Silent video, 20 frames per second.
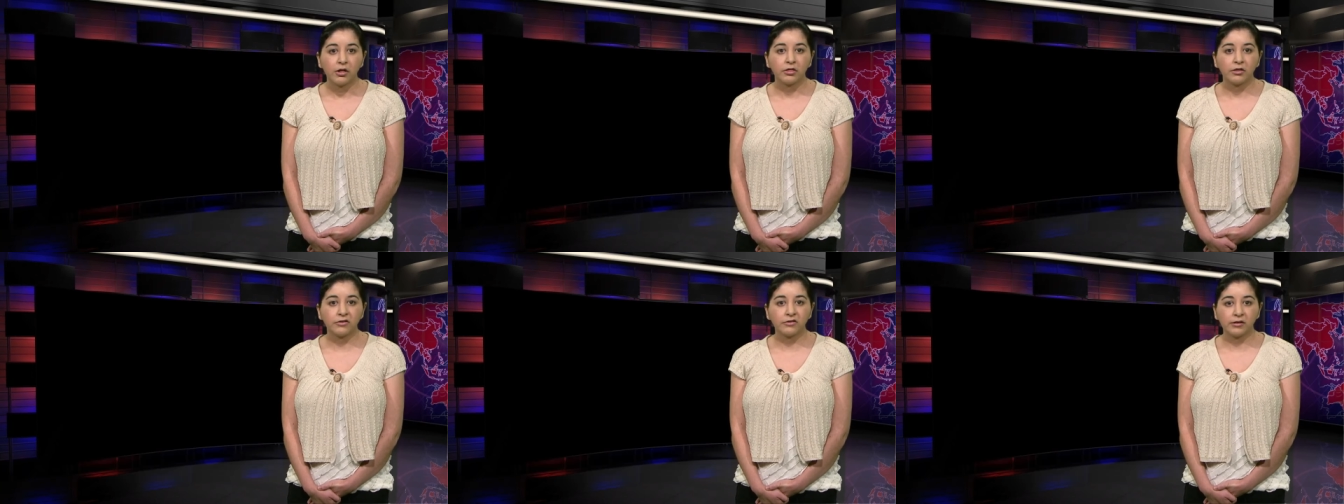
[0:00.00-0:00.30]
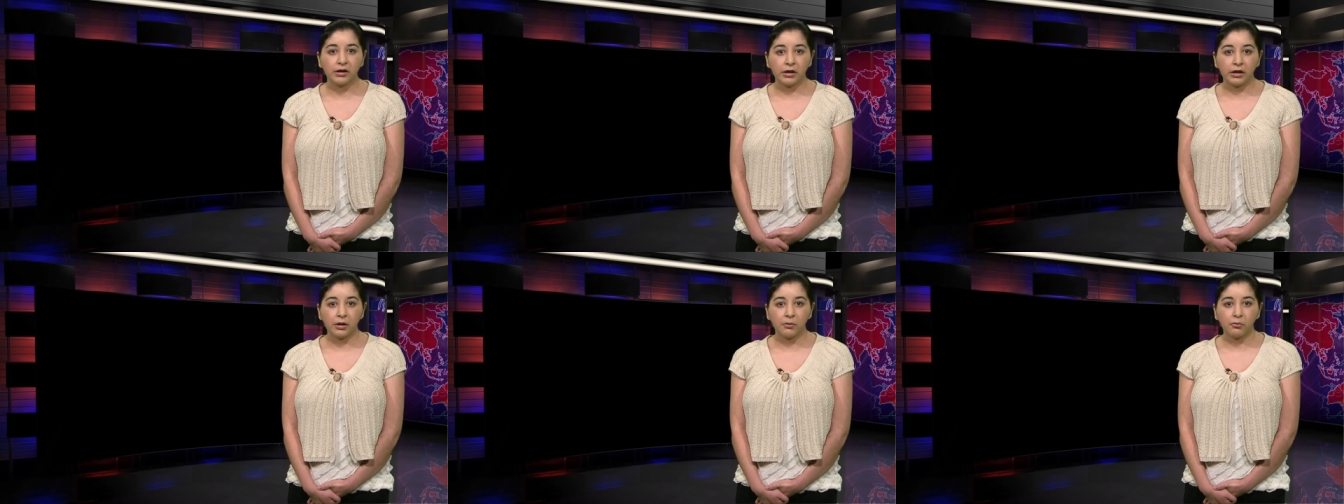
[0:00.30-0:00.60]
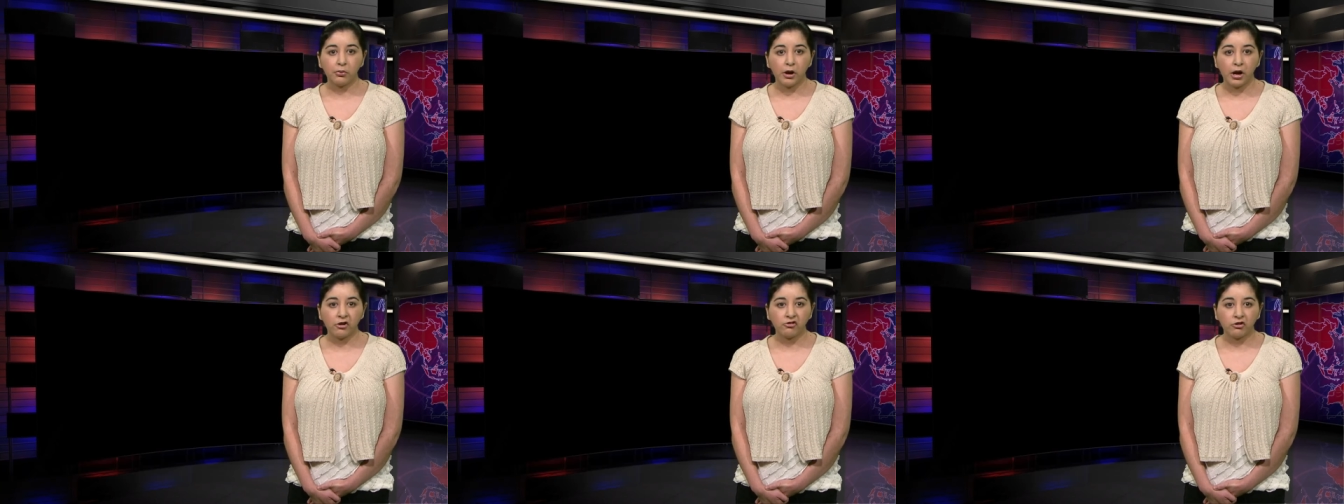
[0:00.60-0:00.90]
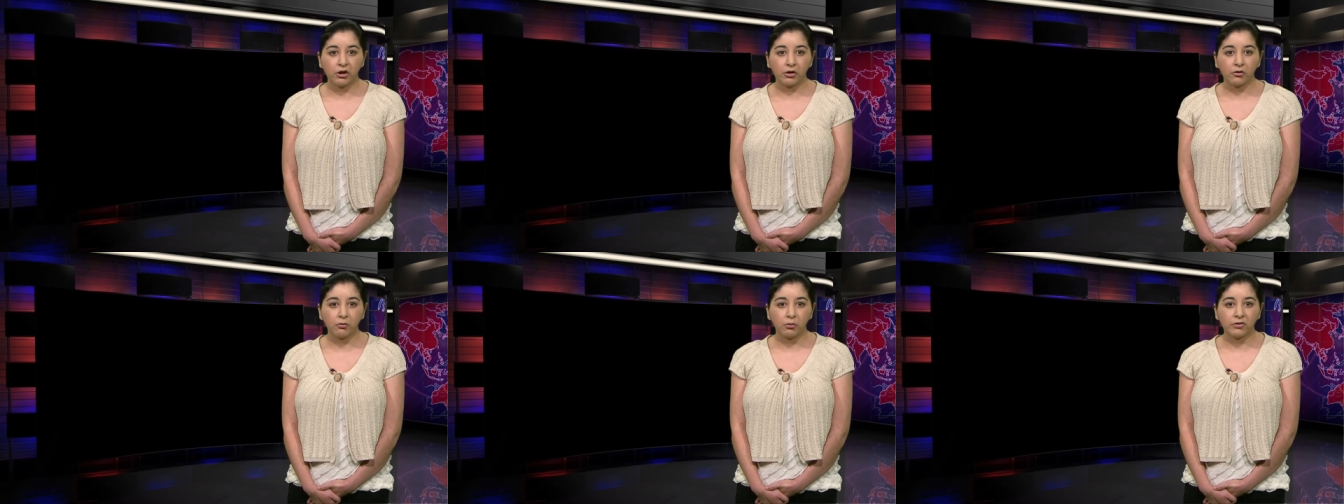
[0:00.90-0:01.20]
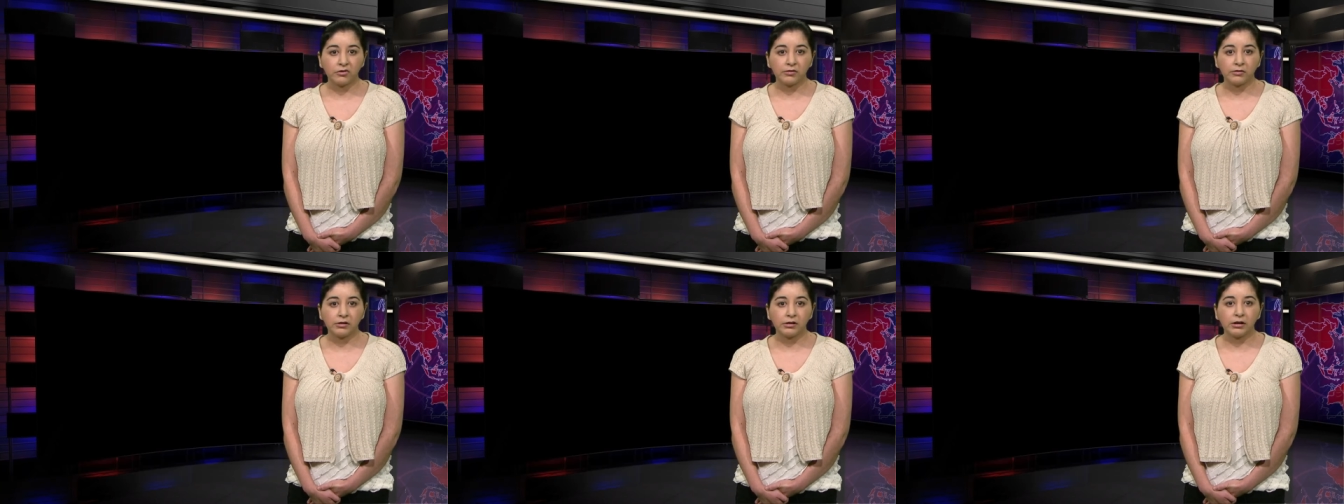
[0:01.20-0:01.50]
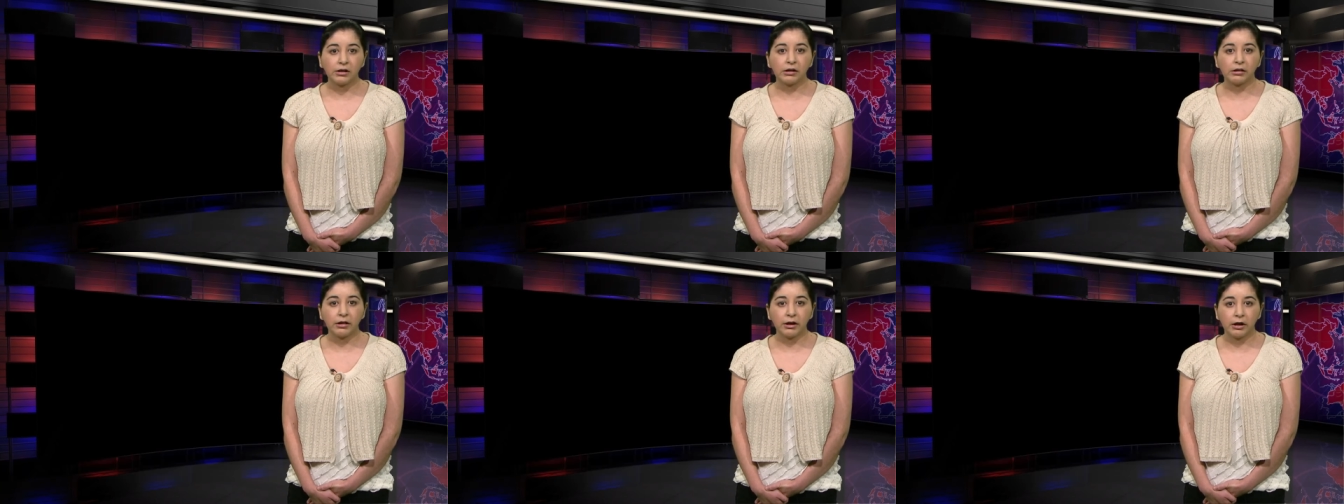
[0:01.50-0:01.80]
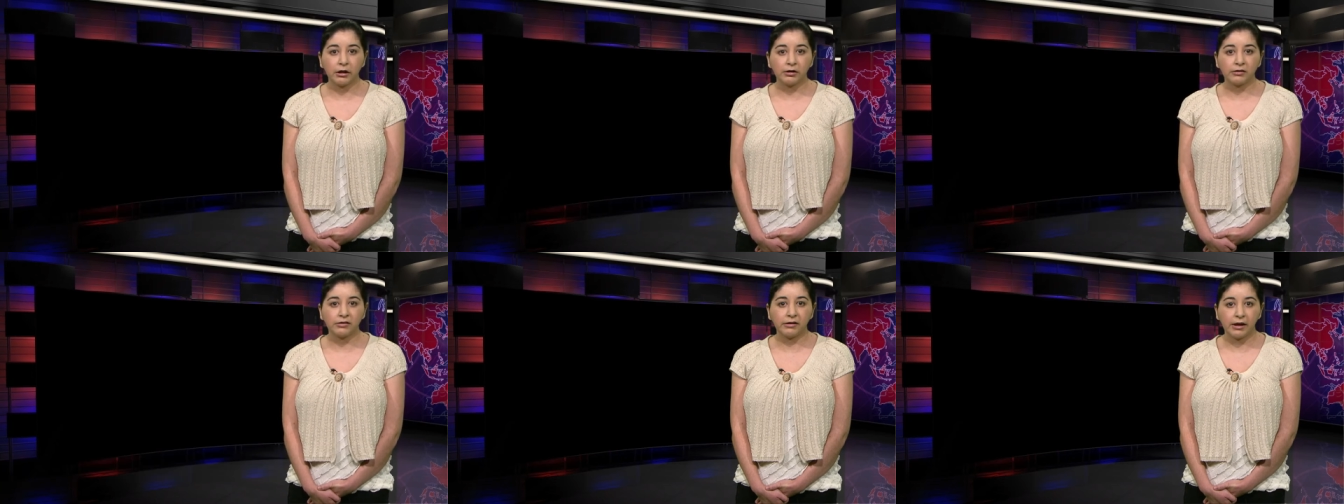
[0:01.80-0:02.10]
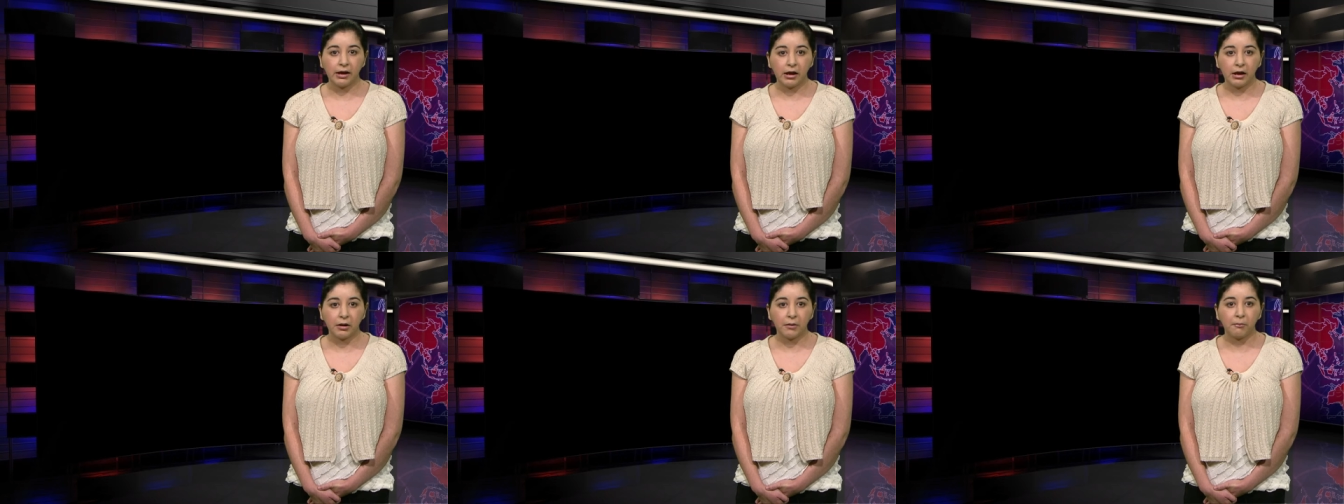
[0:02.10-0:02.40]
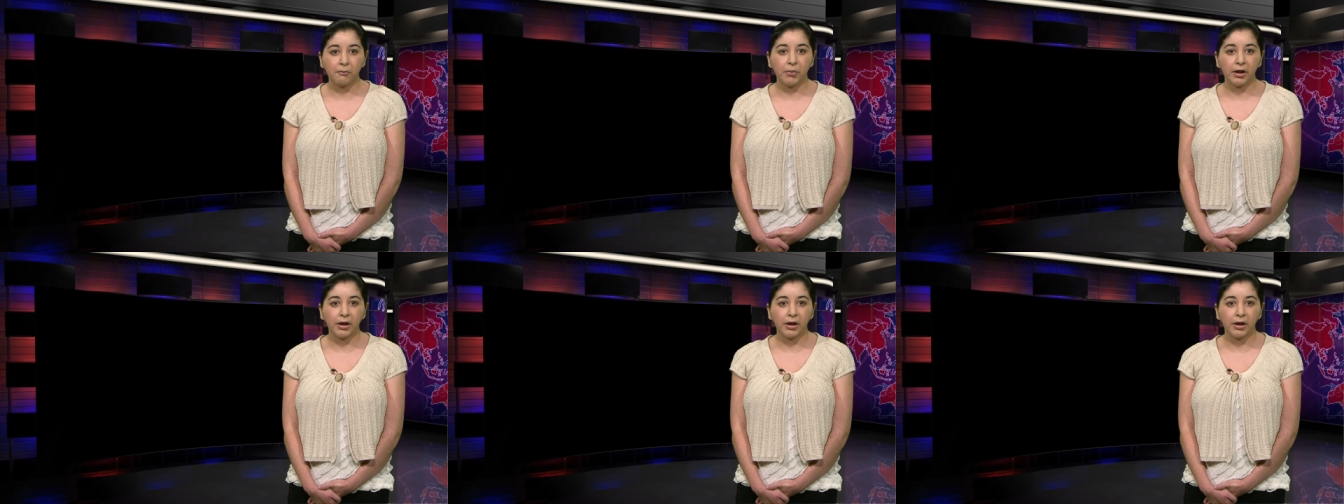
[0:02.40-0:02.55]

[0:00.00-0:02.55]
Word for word: the stadium project was declared dead